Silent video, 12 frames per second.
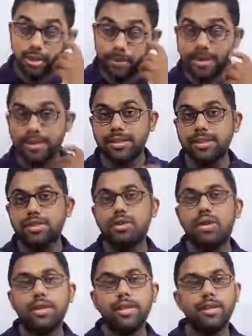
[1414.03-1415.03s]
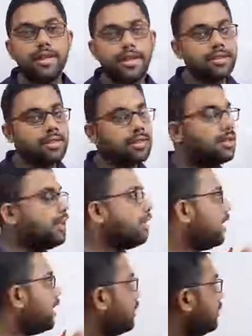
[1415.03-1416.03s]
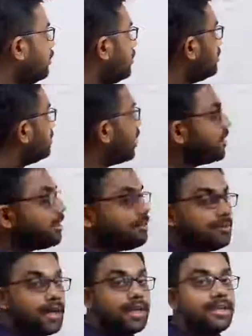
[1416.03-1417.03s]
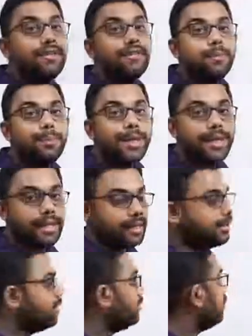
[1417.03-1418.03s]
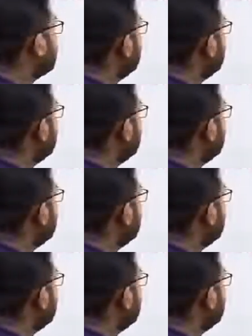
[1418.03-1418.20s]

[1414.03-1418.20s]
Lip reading: This is called narration, and it is started by being. Okay,